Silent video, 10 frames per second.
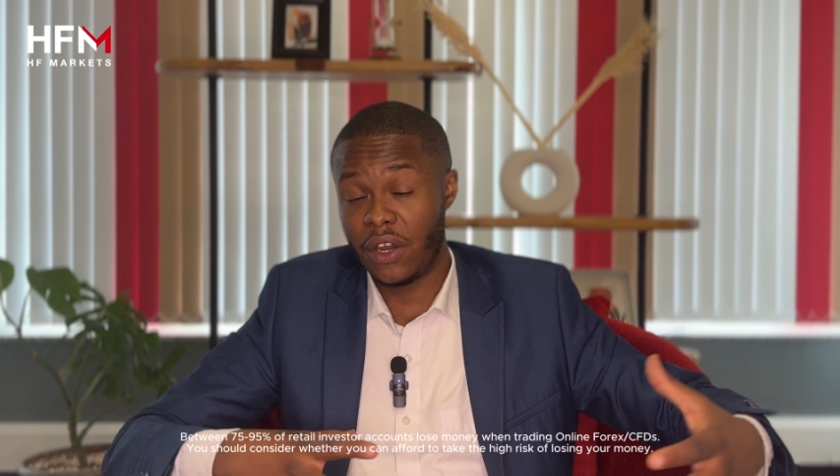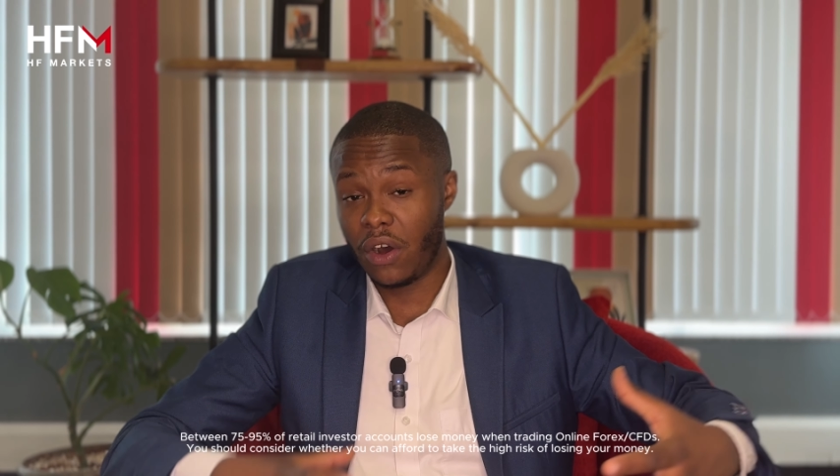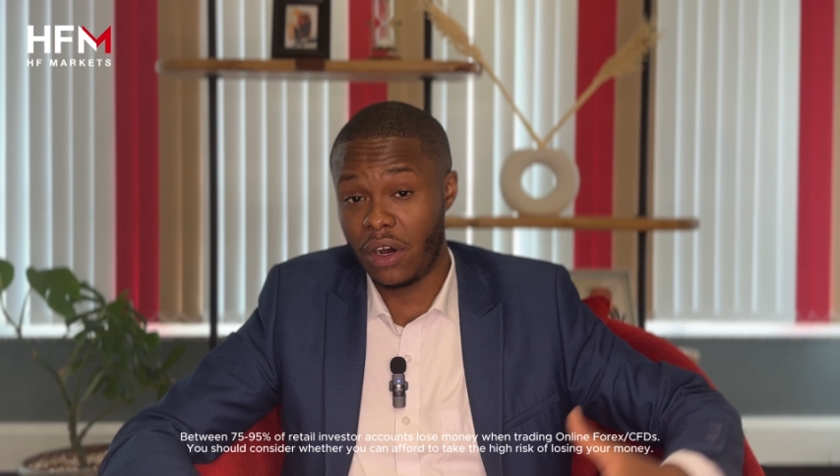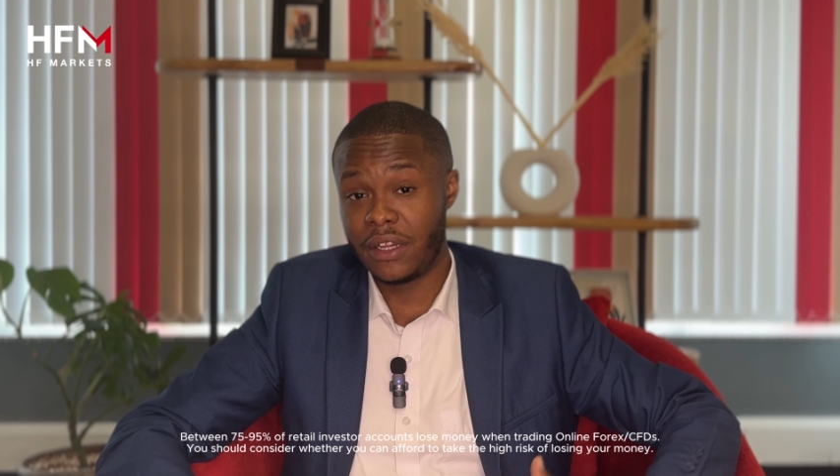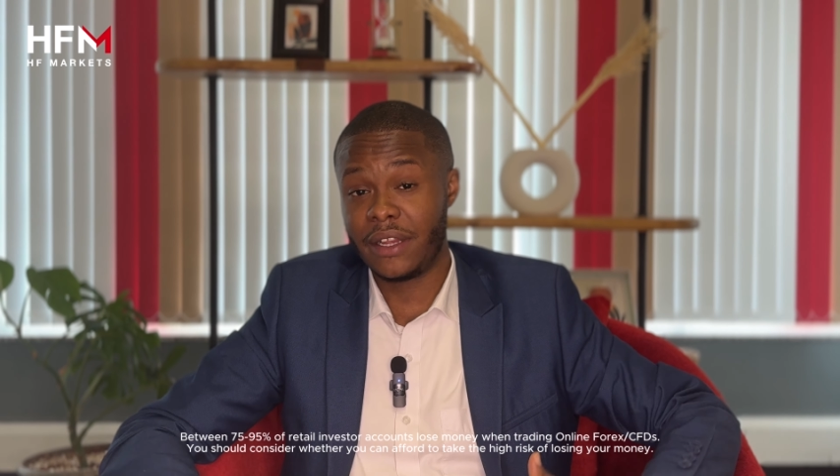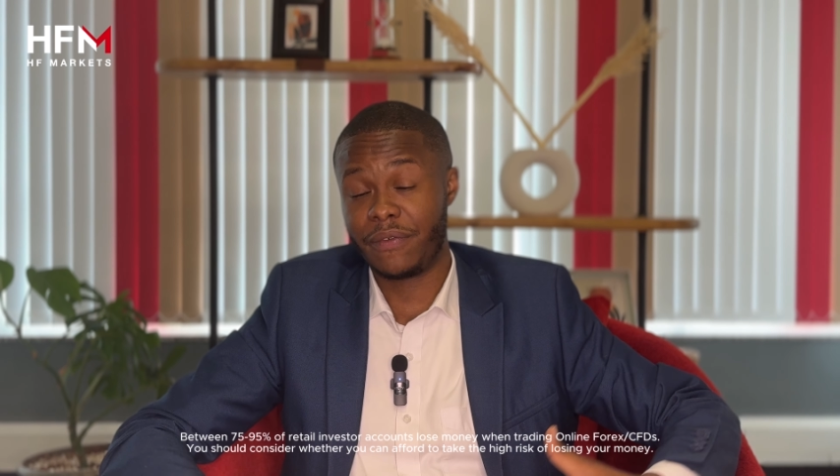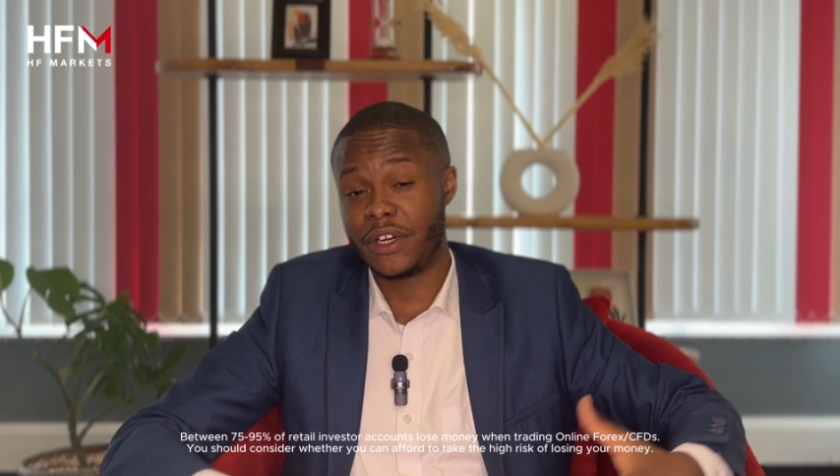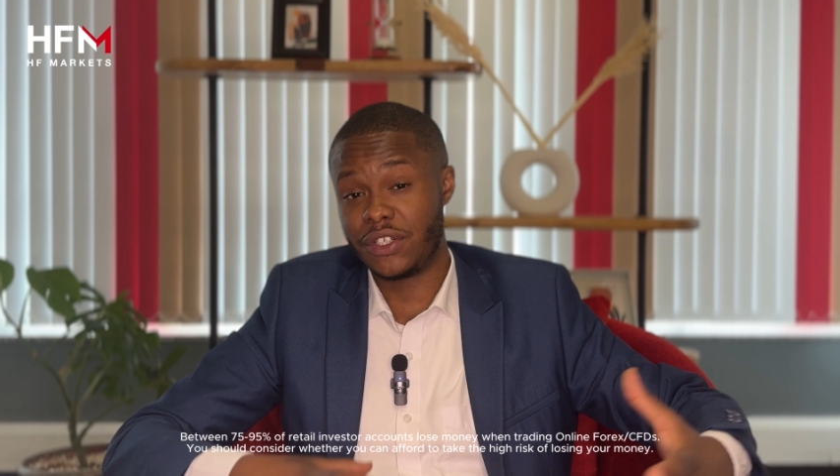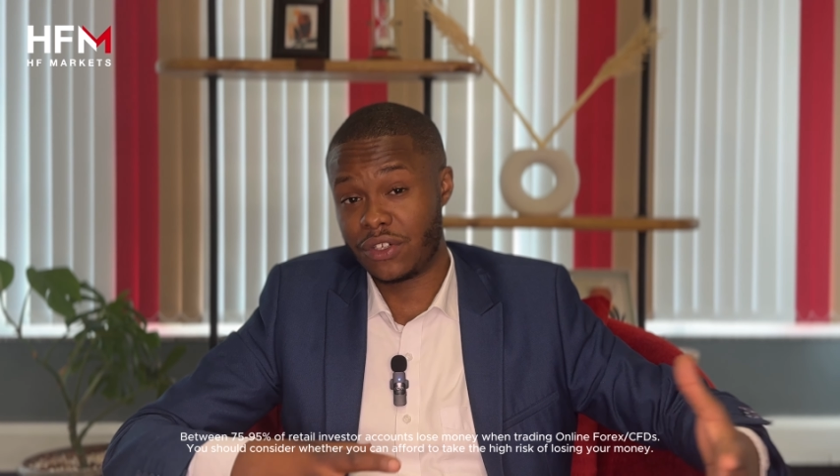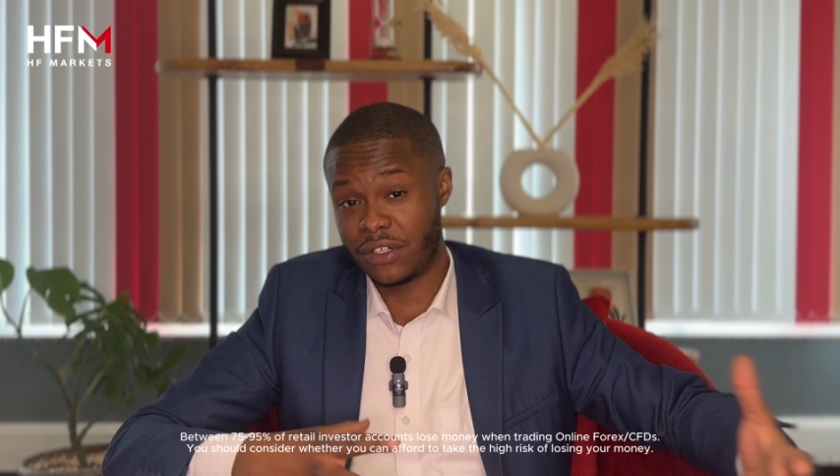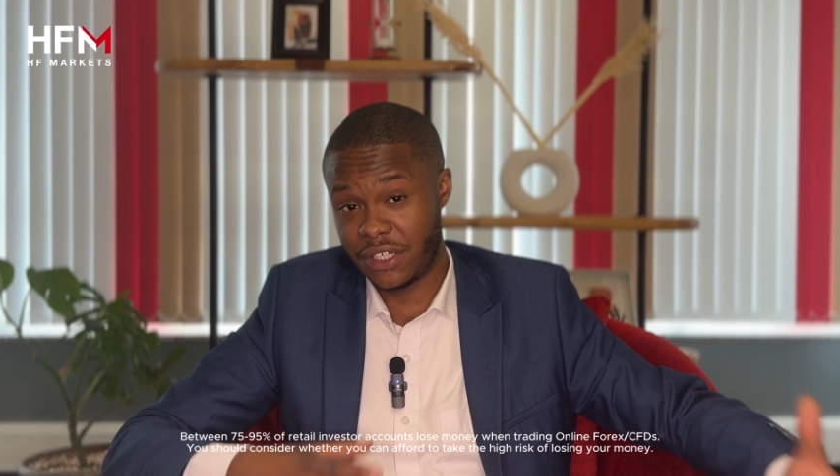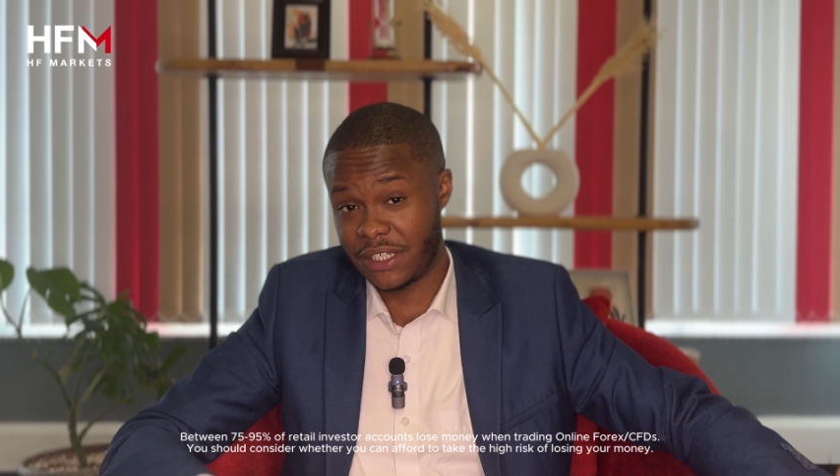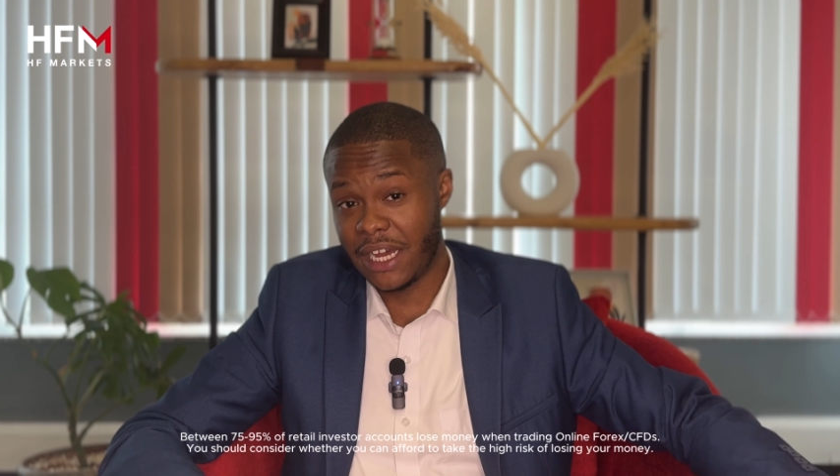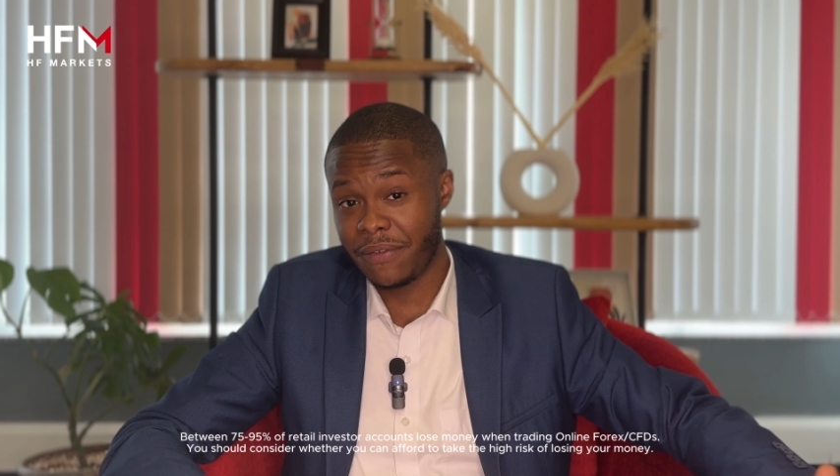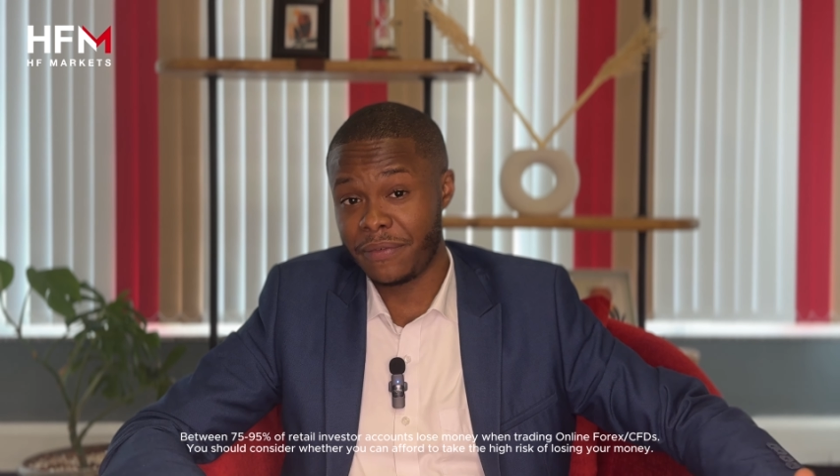on the Federal
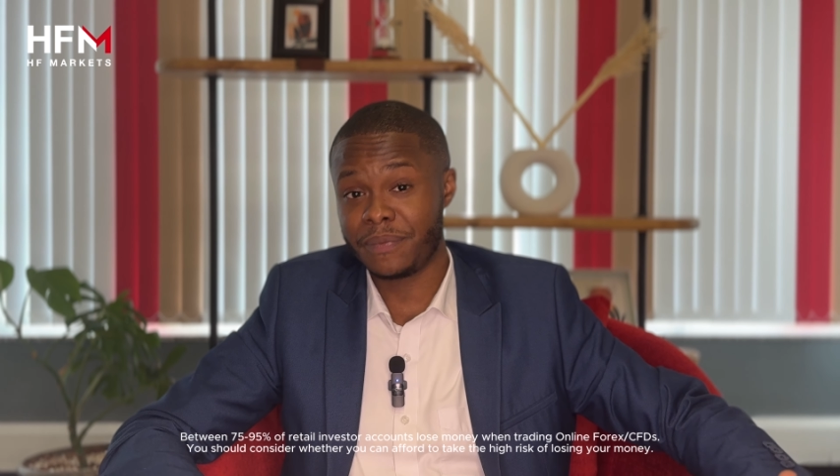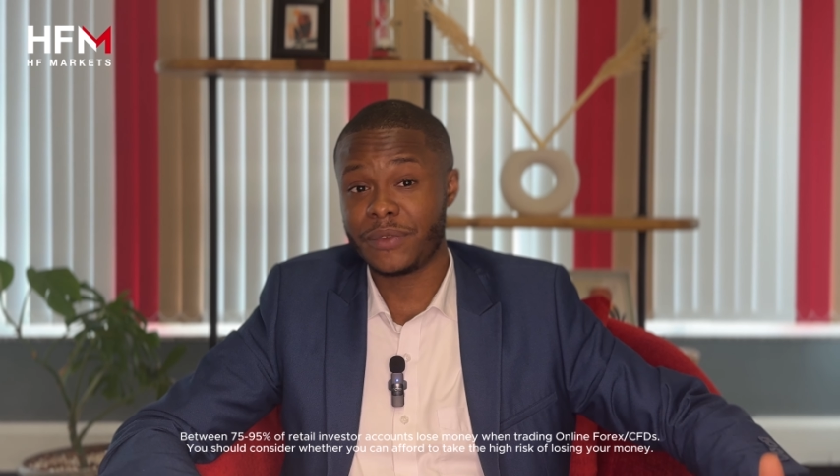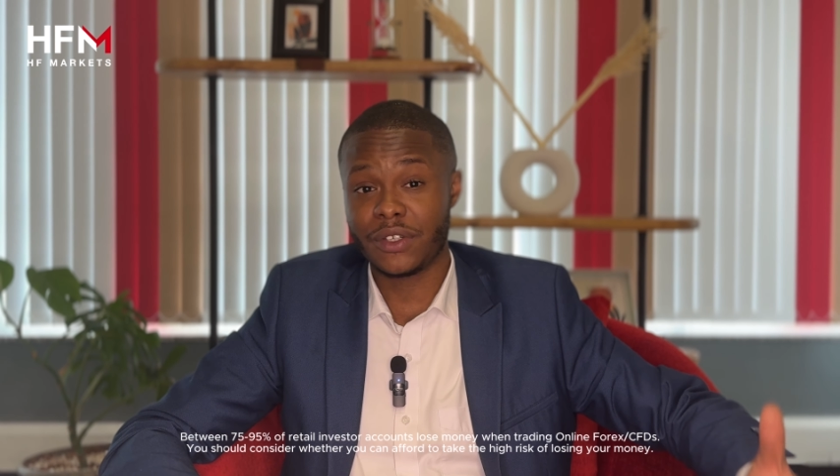Reserve.